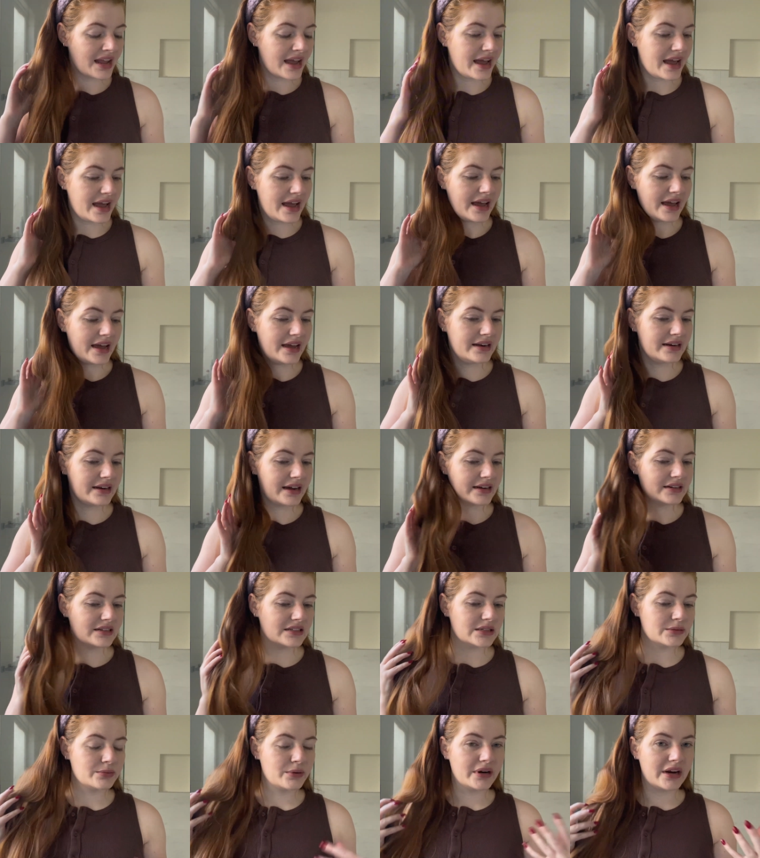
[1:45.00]
and I
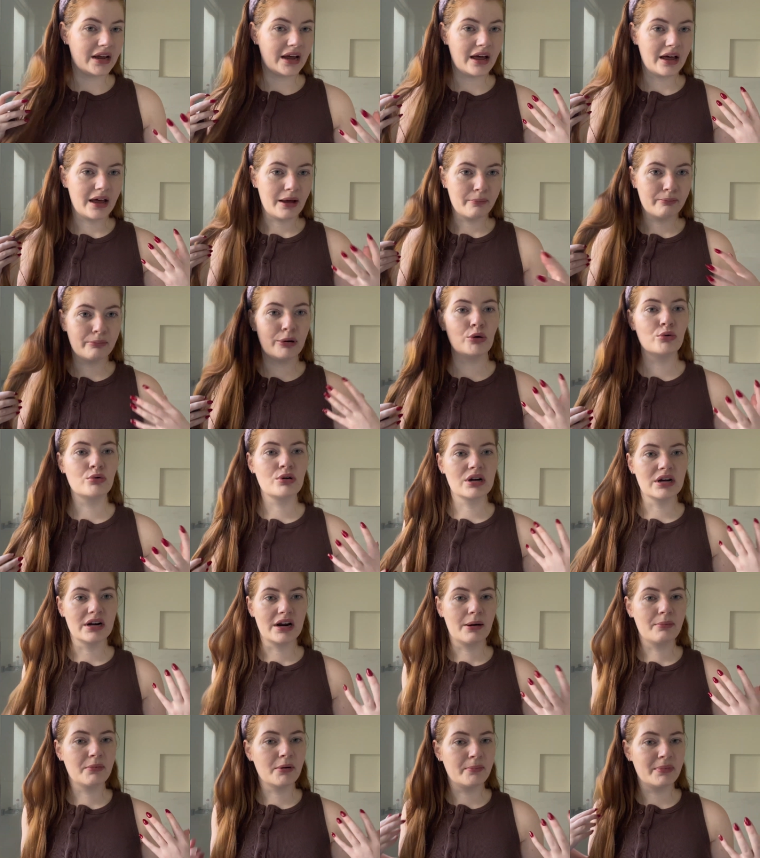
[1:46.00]
just want to bulk it
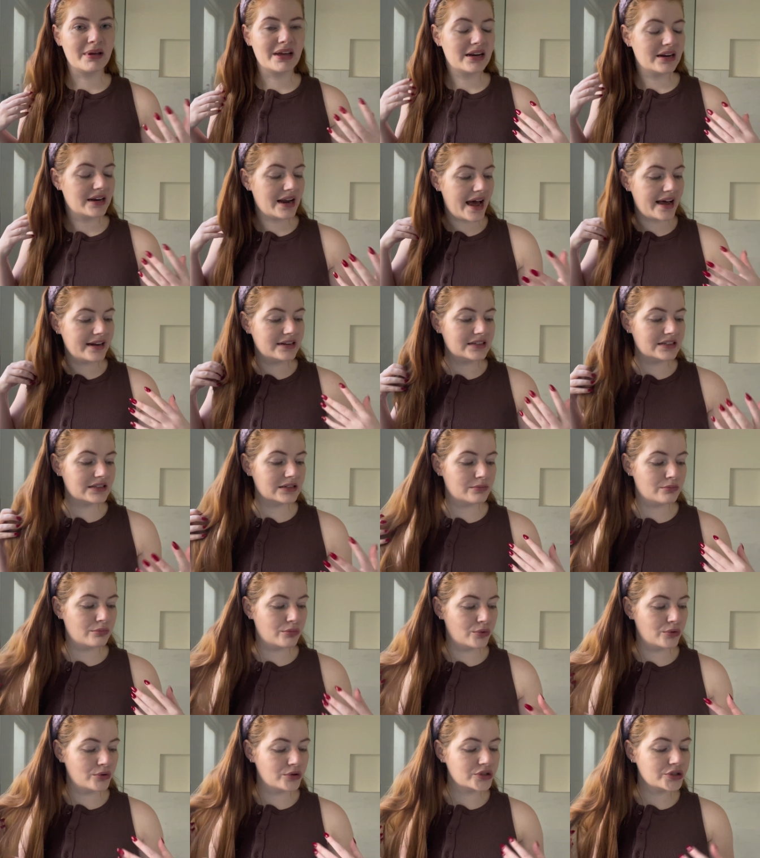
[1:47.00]
up a bit and add some
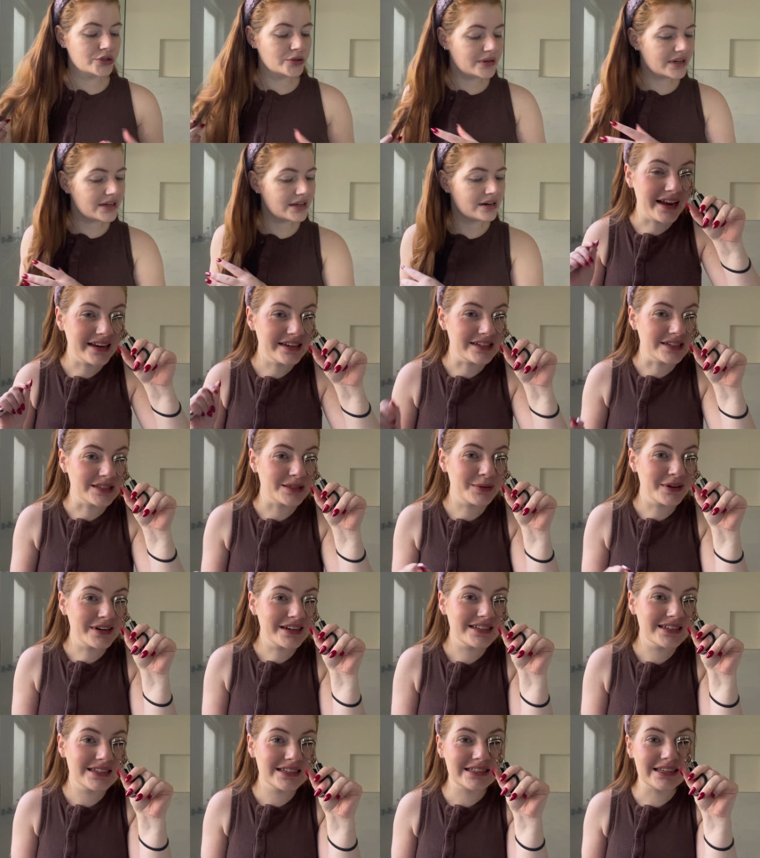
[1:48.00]
more to it. I just
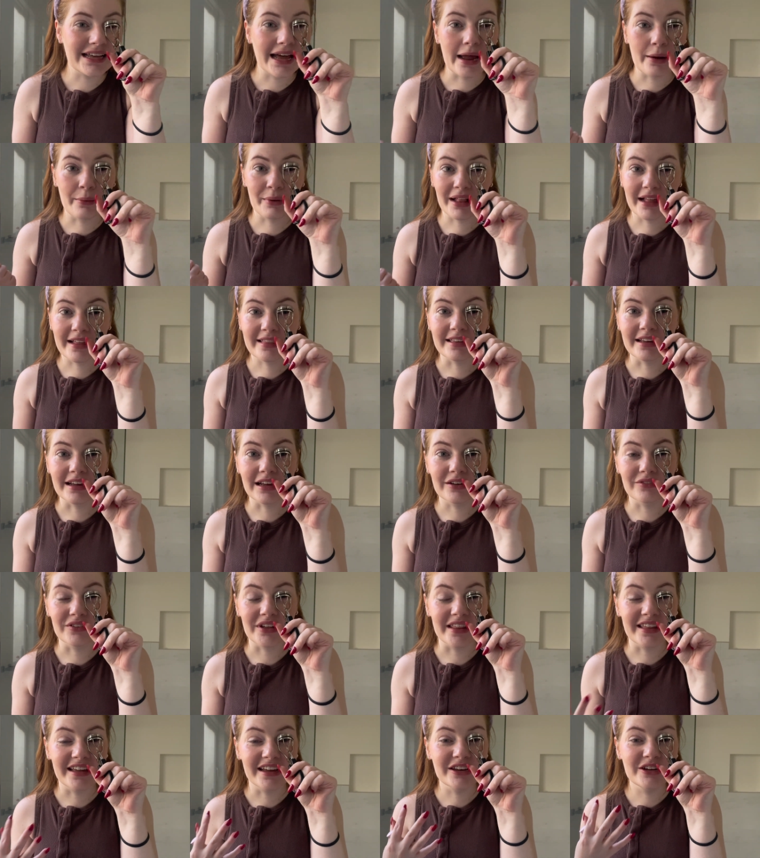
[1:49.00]
wanted to say while I think of
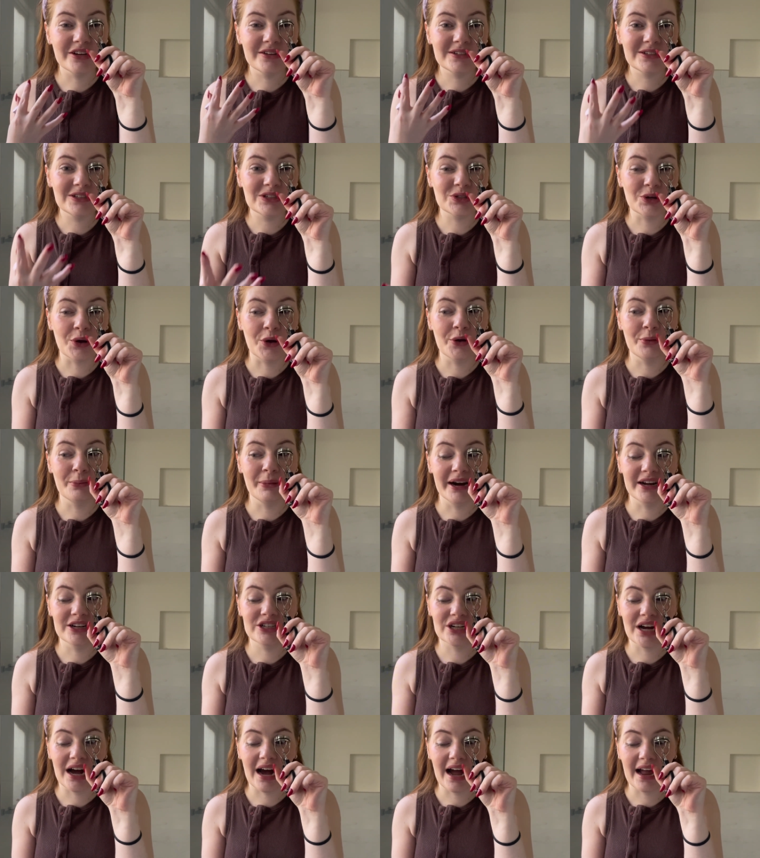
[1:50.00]
it, thank you so
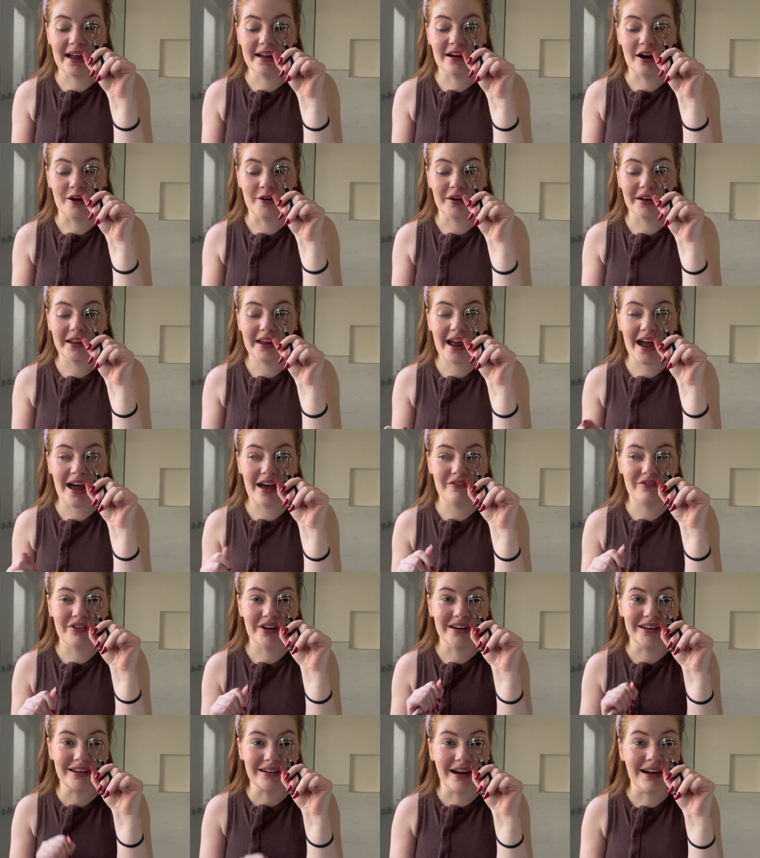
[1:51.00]
much. I currently
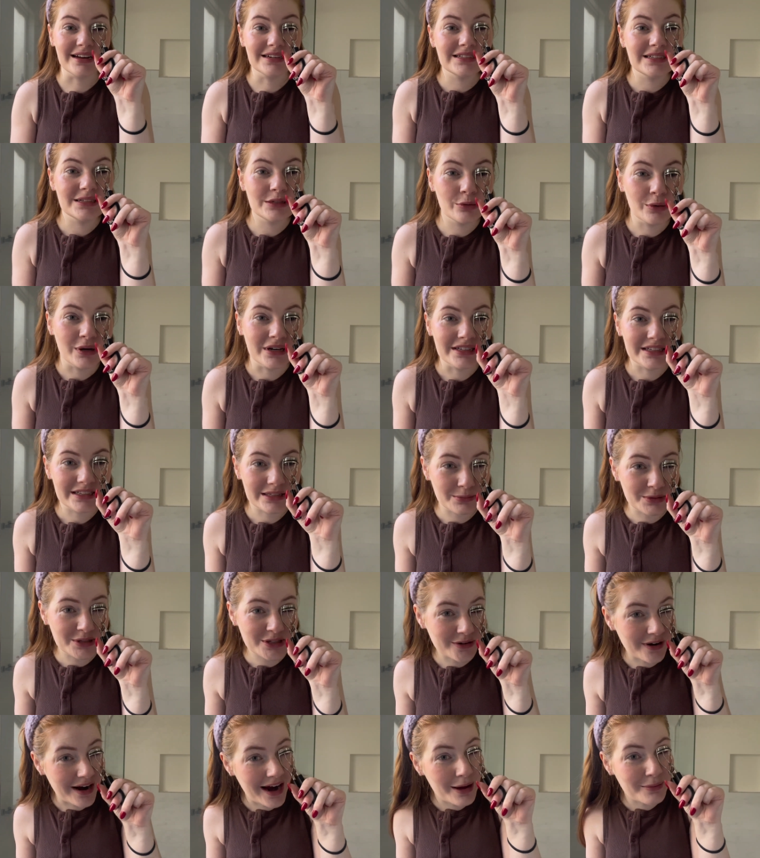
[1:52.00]
have 91
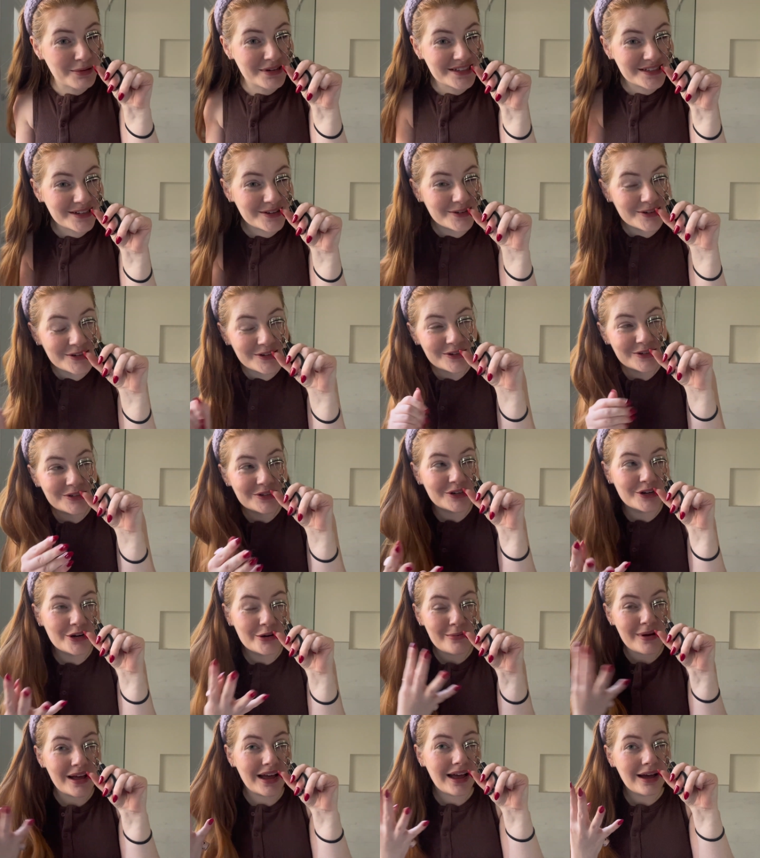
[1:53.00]
subscribers on
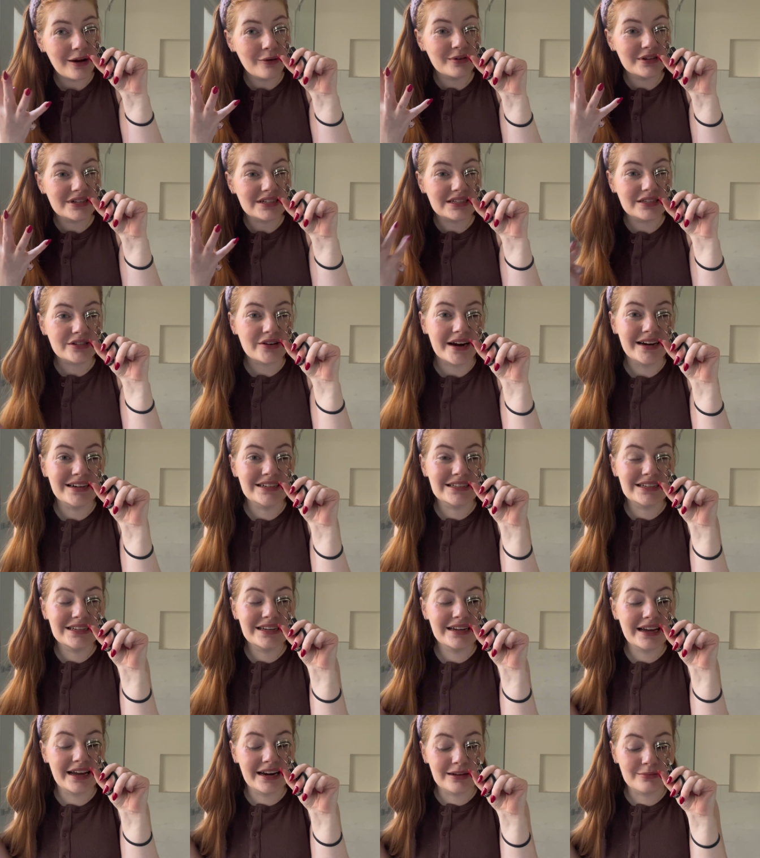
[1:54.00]
YouTube, which is
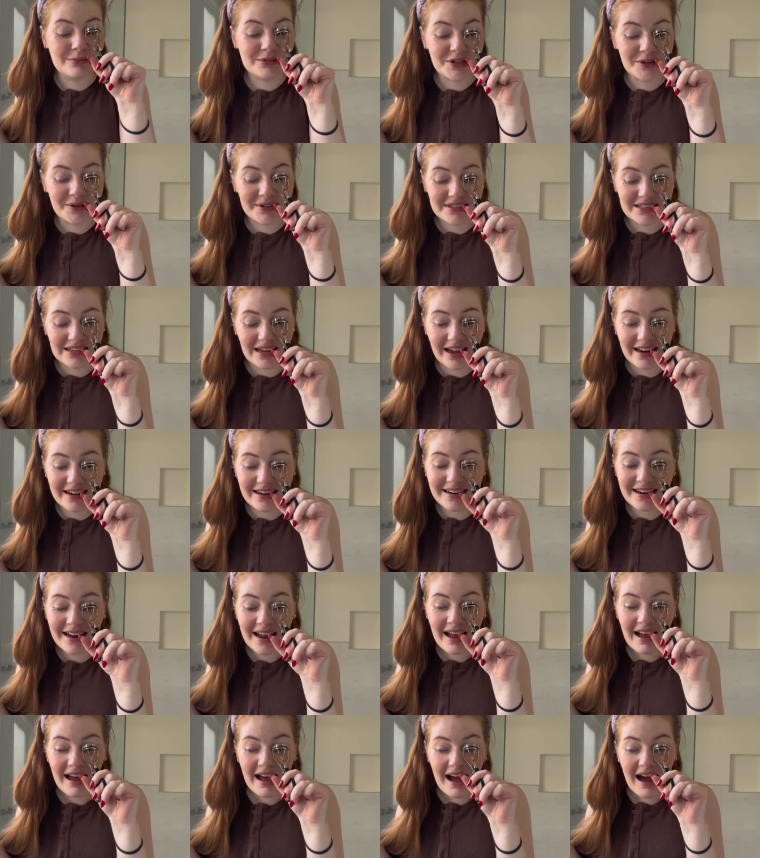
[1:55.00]
crazy and I'm so
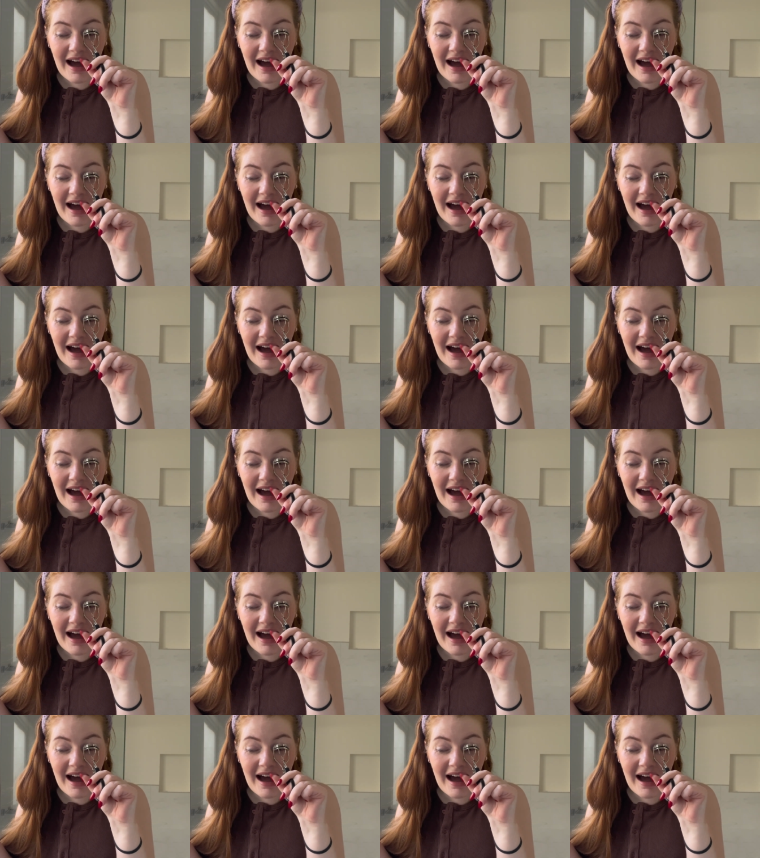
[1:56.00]
excited.